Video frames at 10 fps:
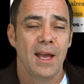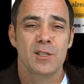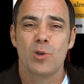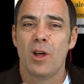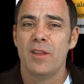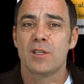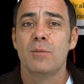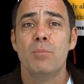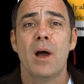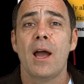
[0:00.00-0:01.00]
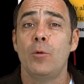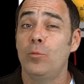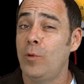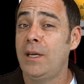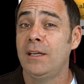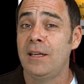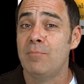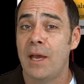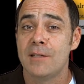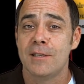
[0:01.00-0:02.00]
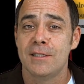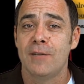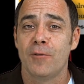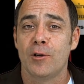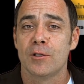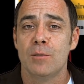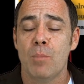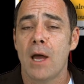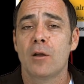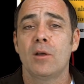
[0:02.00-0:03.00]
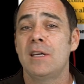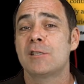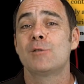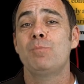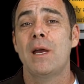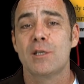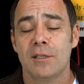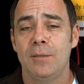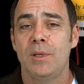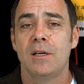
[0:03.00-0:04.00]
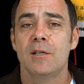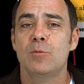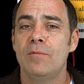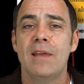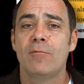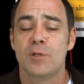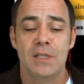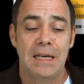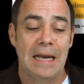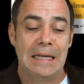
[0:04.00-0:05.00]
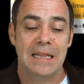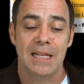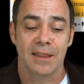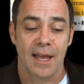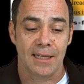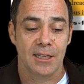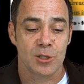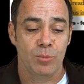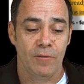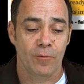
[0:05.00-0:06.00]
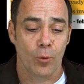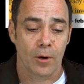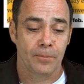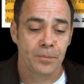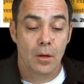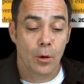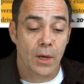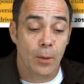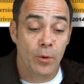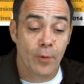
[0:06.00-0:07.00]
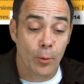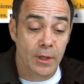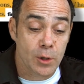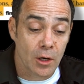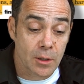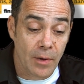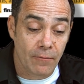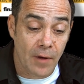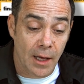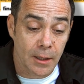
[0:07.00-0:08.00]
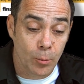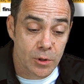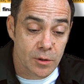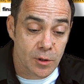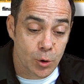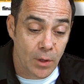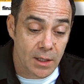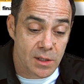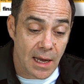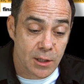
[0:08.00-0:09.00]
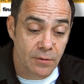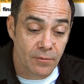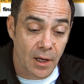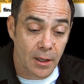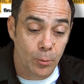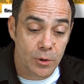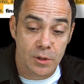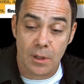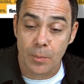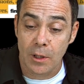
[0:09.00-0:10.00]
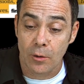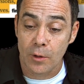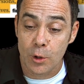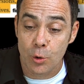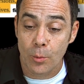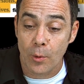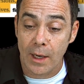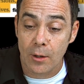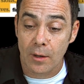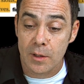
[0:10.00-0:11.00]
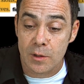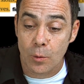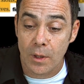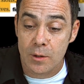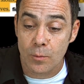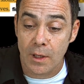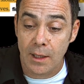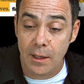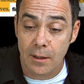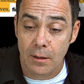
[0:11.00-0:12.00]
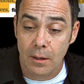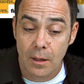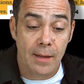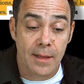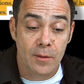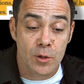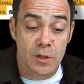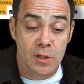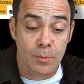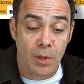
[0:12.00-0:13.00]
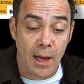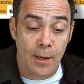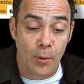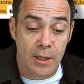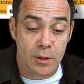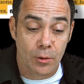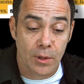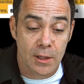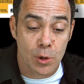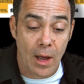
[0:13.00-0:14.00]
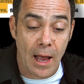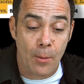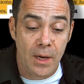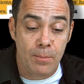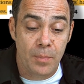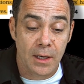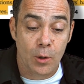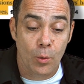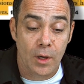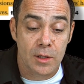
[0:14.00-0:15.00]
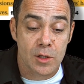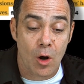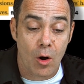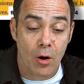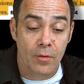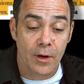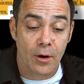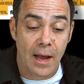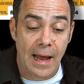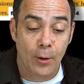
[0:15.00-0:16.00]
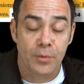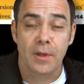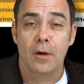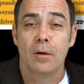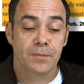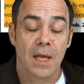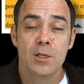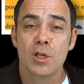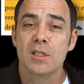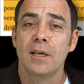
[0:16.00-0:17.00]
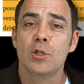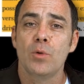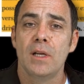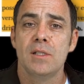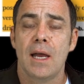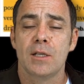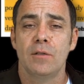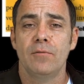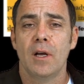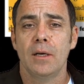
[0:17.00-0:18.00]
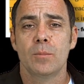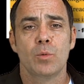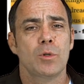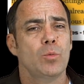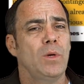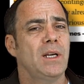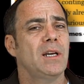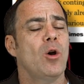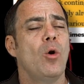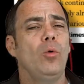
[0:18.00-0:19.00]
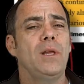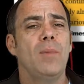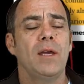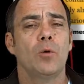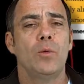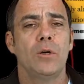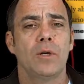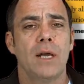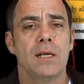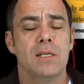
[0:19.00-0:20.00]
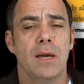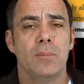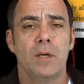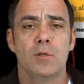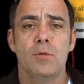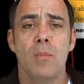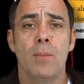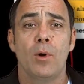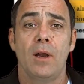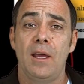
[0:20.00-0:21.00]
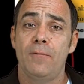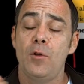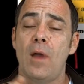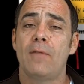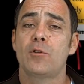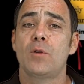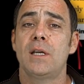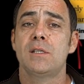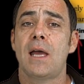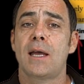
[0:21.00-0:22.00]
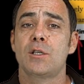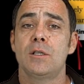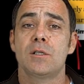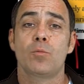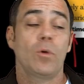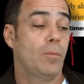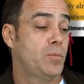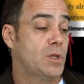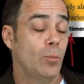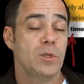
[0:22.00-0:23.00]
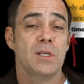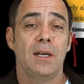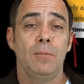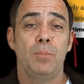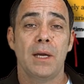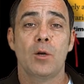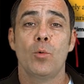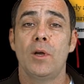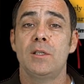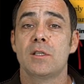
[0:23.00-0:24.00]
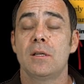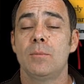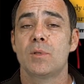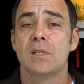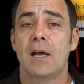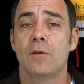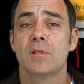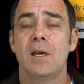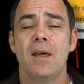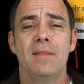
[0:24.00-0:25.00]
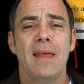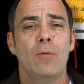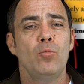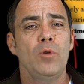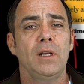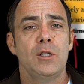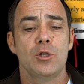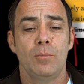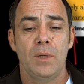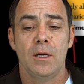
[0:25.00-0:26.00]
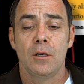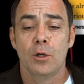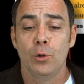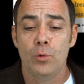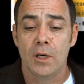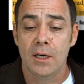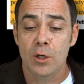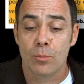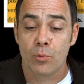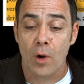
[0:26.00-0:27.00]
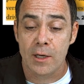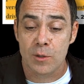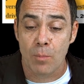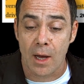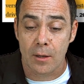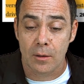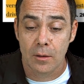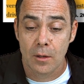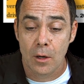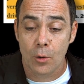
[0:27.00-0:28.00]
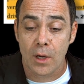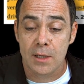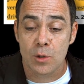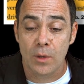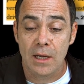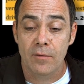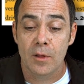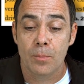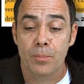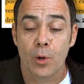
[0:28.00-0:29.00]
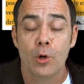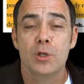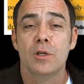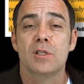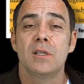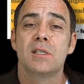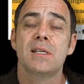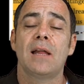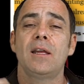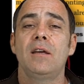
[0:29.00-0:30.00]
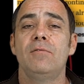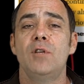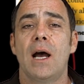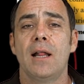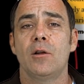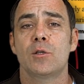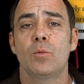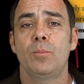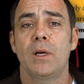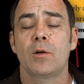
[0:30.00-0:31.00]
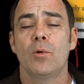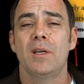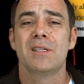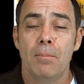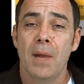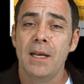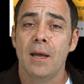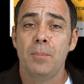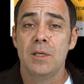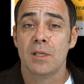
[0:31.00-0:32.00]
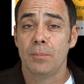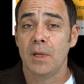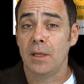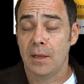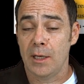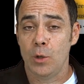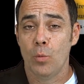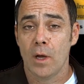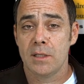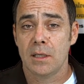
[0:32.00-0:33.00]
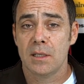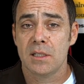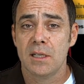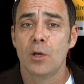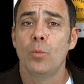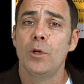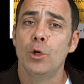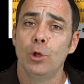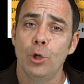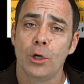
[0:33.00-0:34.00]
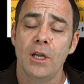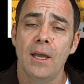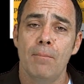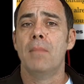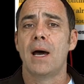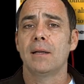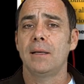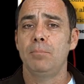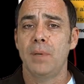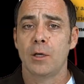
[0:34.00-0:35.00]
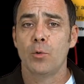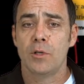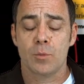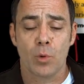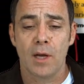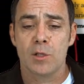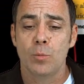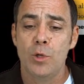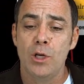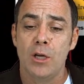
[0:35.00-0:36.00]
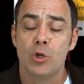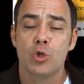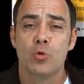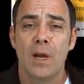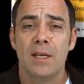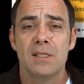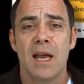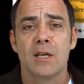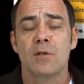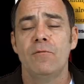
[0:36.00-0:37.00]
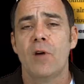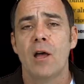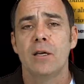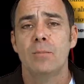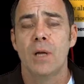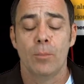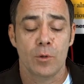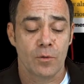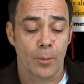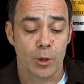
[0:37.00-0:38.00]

And so all this combined really makes it difficult to model, especially because we've never seen anything like this before. Okay, and we've already talked about volume, which is the transaction volume, which is up here in the numerator on this equation right here. And then there's the supply ratio. Okay, so how many Bitcoins are there out there? And just like transaction volumes, which we can only make a real guess at, because remember, if you have transactions where someone's sending Bitcoins to themselves, that really shouldn't be included in your price model. Okay, so even the purchase and selling of dollars with Bitcoins might not be something that you want to consider when you're looking at modeling Bitcoin's price. So when you get your transaction volume numbers from